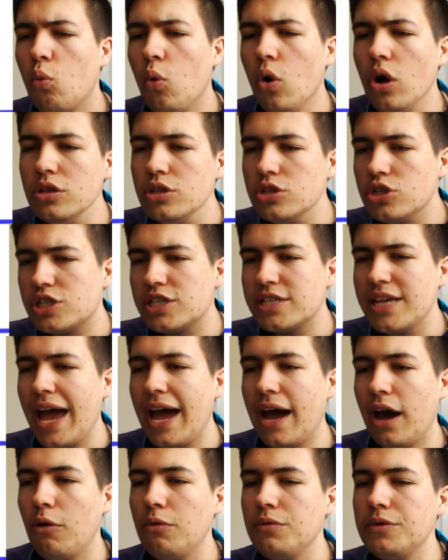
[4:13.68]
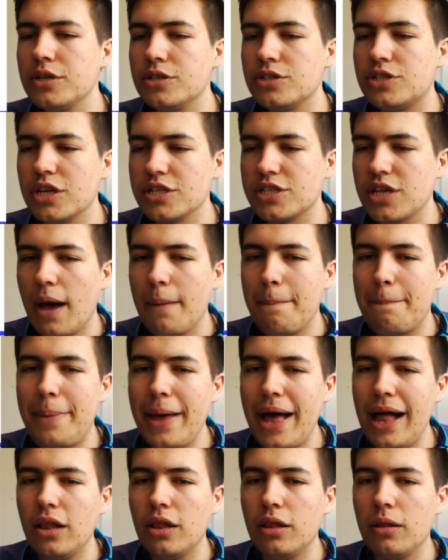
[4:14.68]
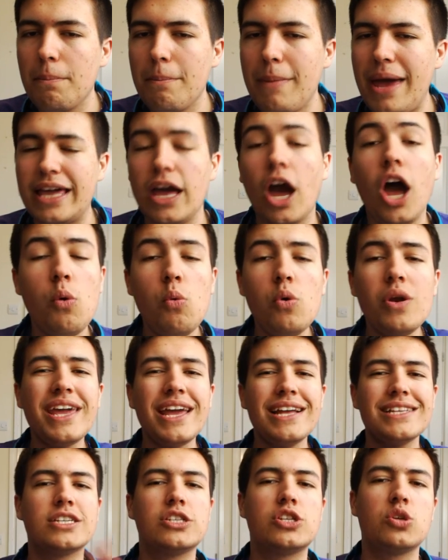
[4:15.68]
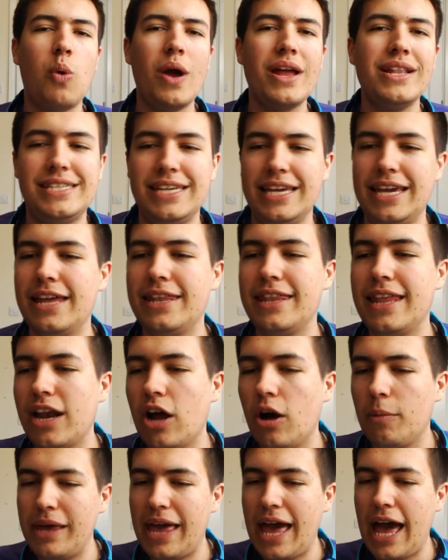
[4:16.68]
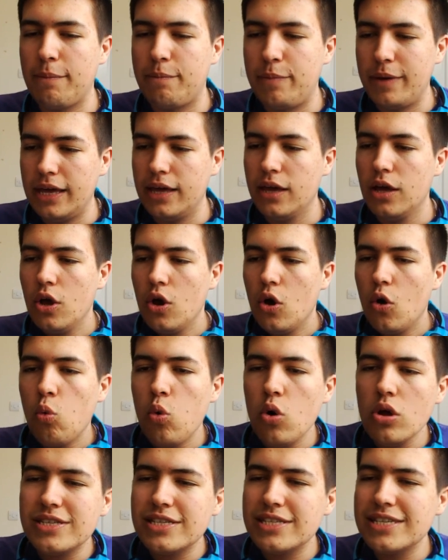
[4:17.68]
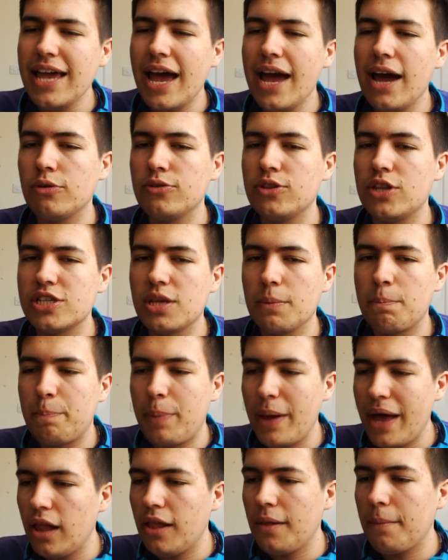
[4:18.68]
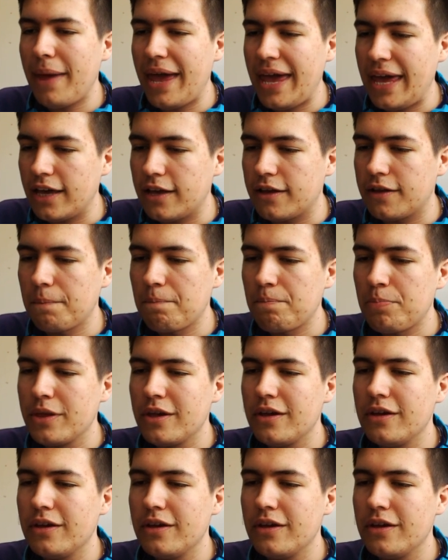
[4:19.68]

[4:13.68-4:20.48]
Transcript: What sound does a bell make? I want to get to 20, and then I'll be happy. What sound does a bell make?